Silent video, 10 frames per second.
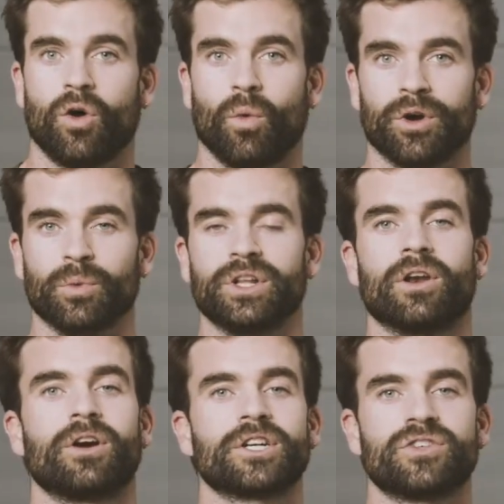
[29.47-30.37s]
one with a
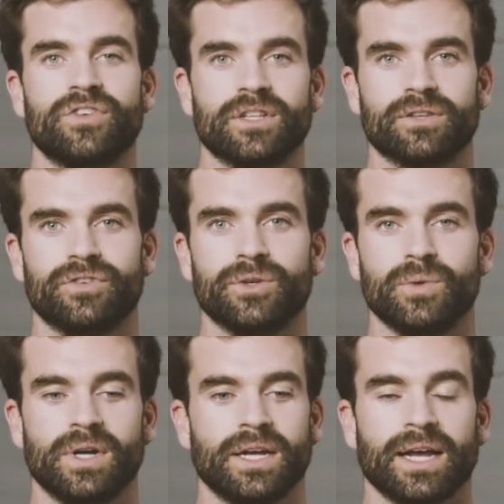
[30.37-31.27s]
large field of
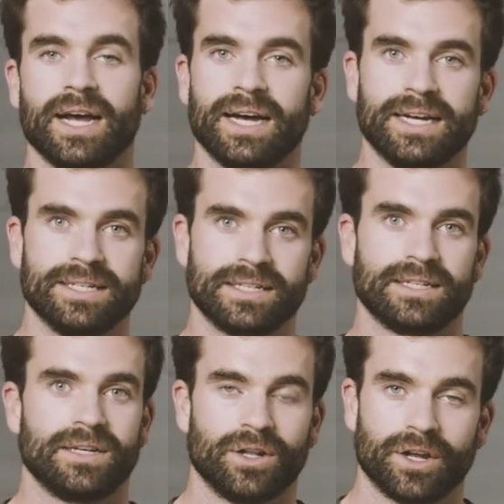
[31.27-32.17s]
view, and
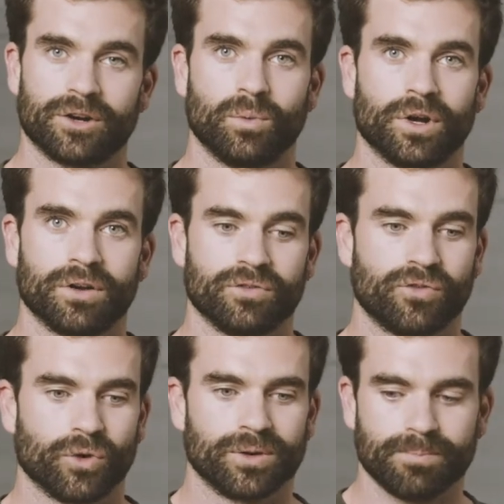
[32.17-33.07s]
another one
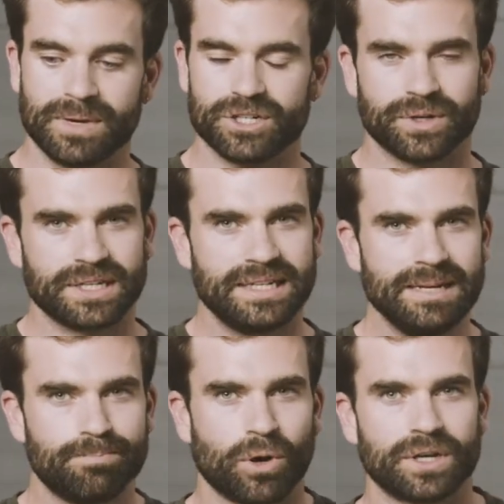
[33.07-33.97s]
for measuring
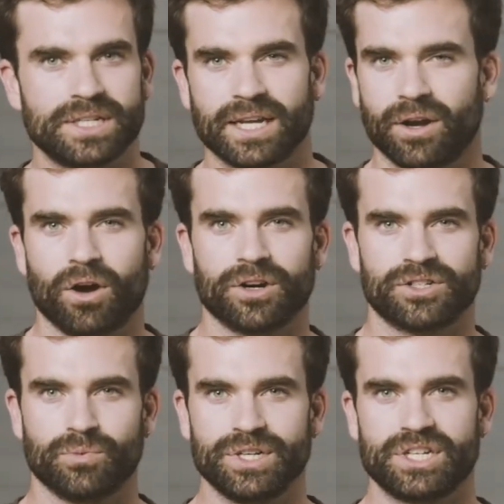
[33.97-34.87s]
deep pockets and
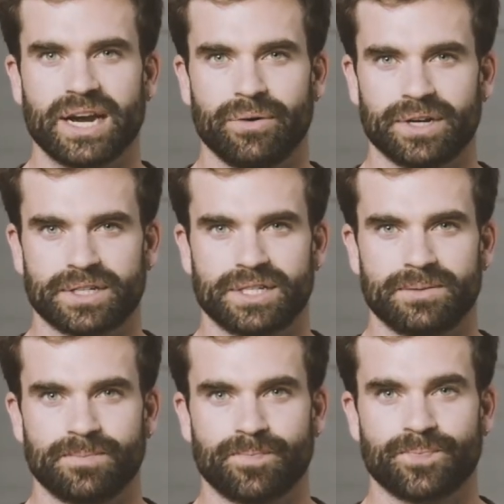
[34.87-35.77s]
hard-to-reach areas.
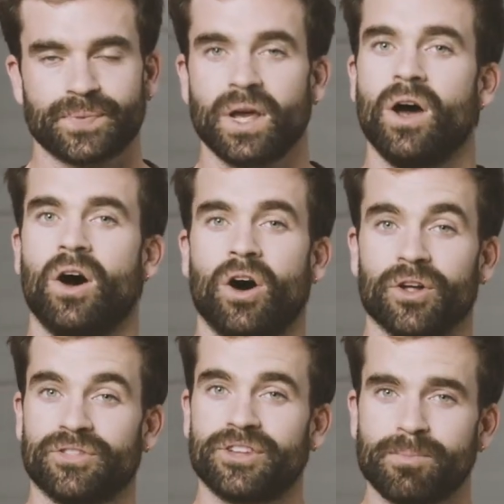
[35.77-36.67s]

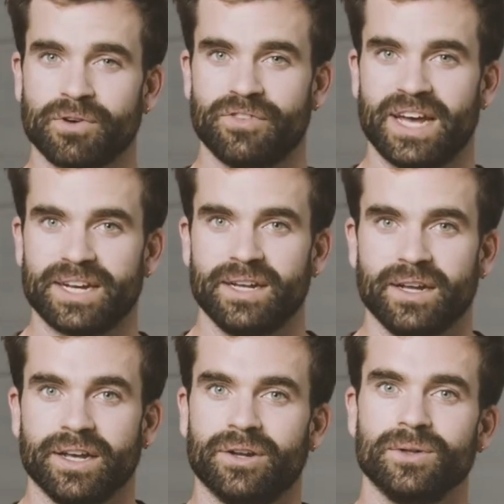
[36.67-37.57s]
On top of that,
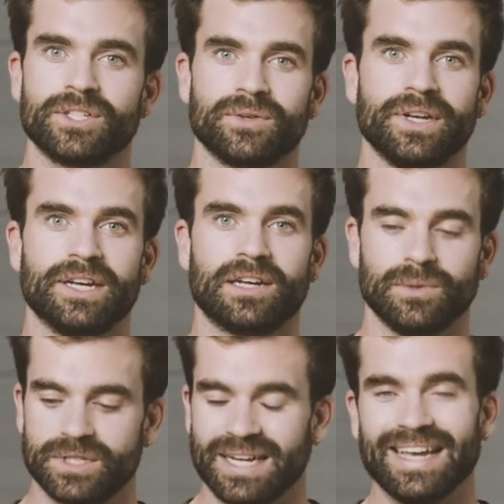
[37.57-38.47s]
it also
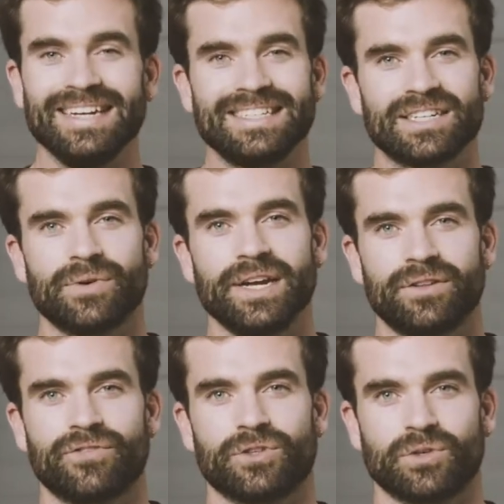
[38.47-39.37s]
includes
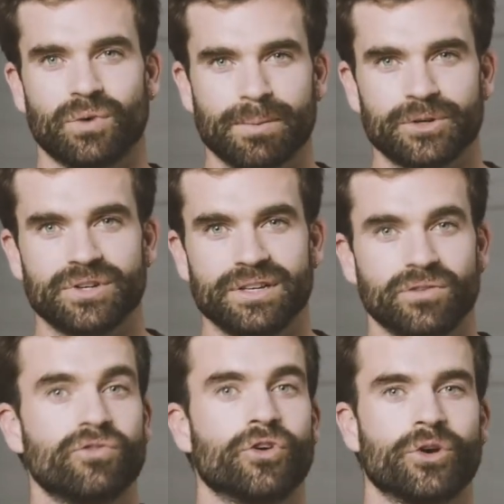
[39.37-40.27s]
integrated photogrammetry
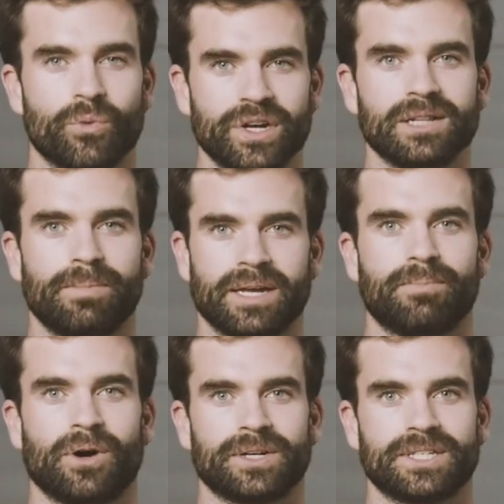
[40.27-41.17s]
for the real big
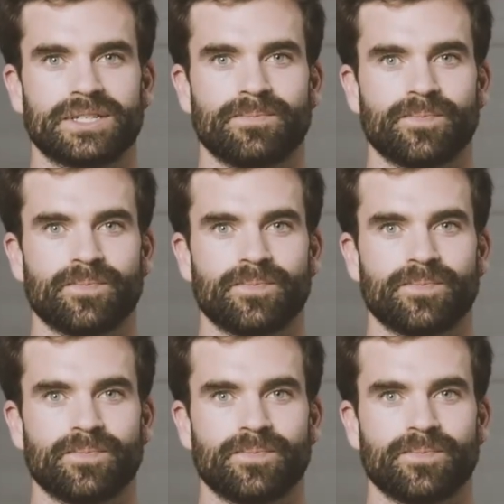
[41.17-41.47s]
parts,